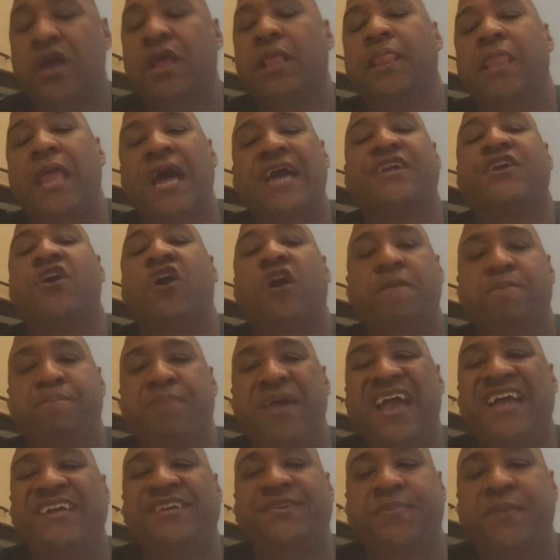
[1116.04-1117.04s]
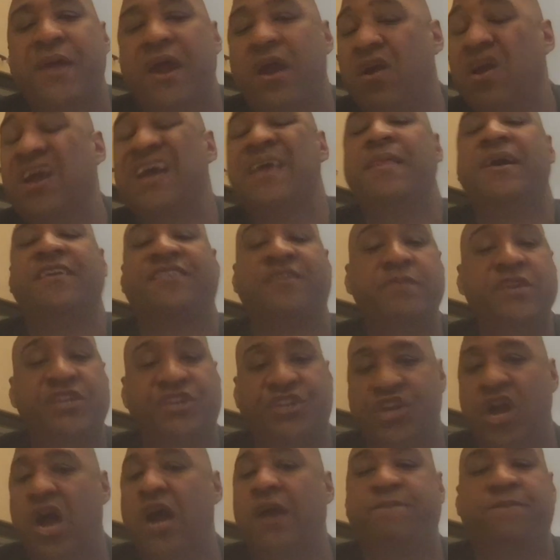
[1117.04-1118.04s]
Like our page there. That's going to be
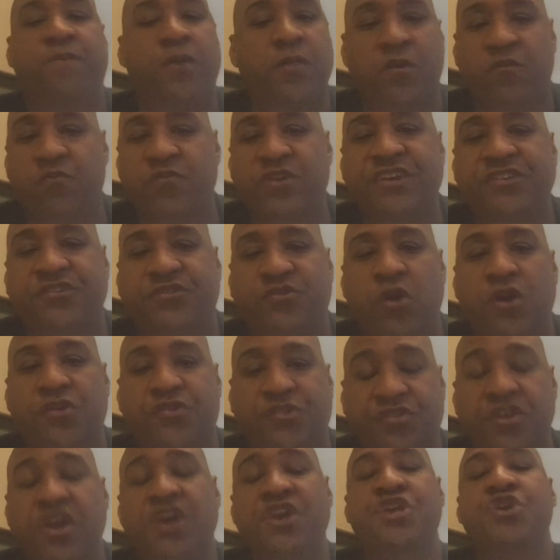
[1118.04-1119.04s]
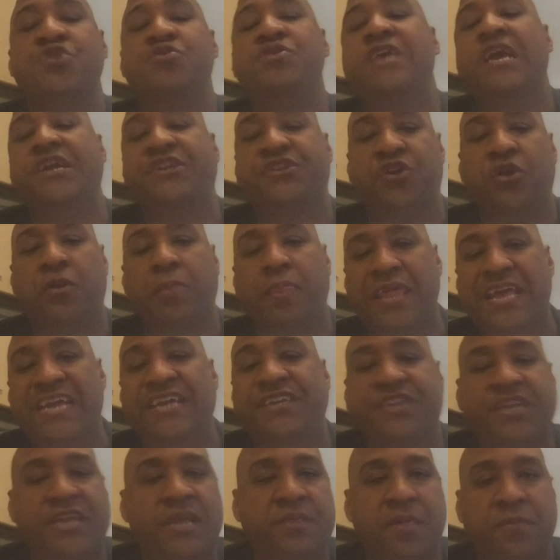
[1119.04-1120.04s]
chock full of resources. You can get your link
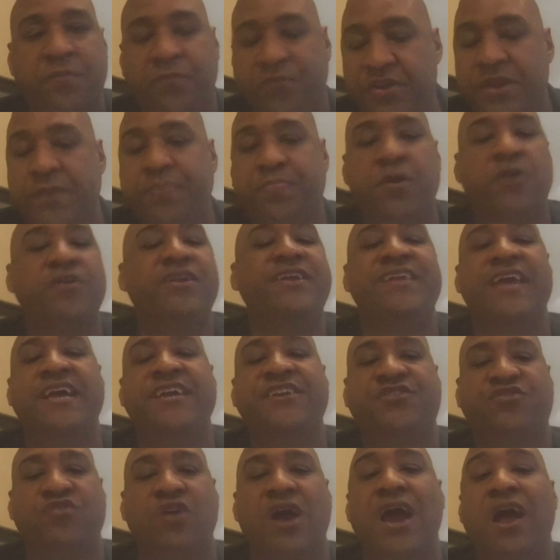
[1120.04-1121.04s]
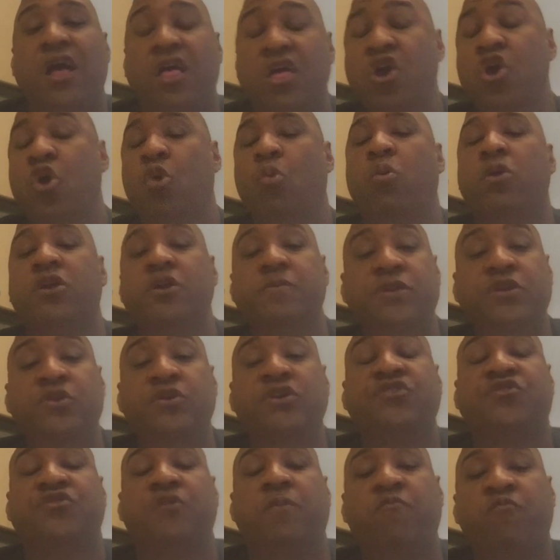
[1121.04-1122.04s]
to get the free 30-day trial. We're going to be
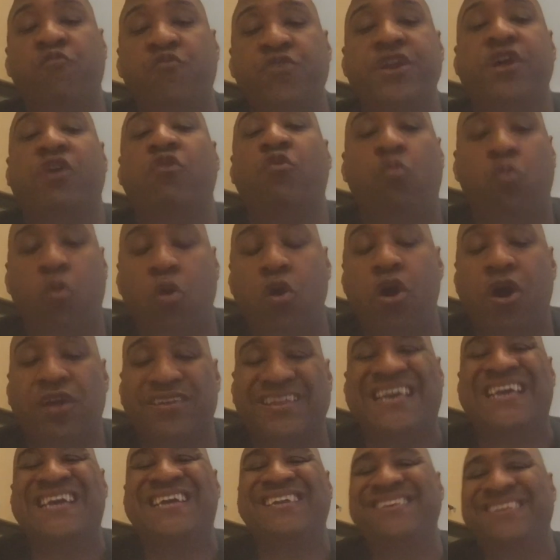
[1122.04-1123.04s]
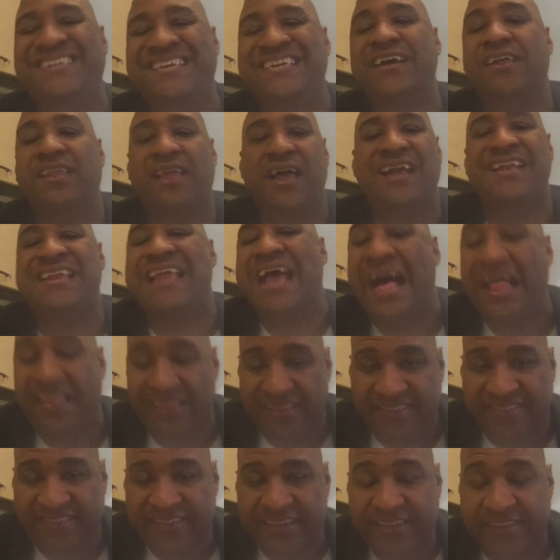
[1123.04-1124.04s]
doing some real-world deal
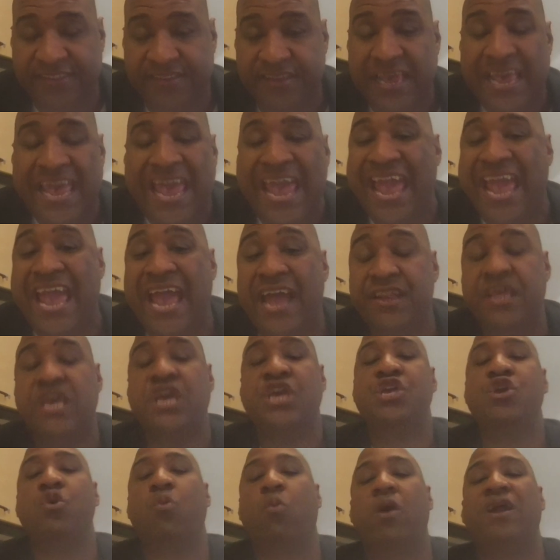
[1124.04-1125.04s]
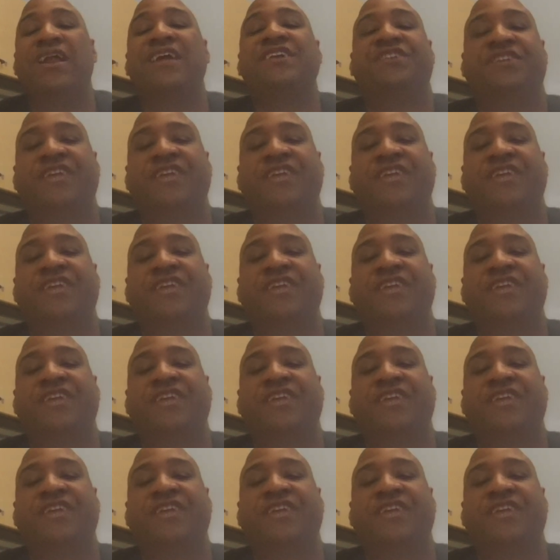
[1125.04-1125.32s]
analysis. And you want to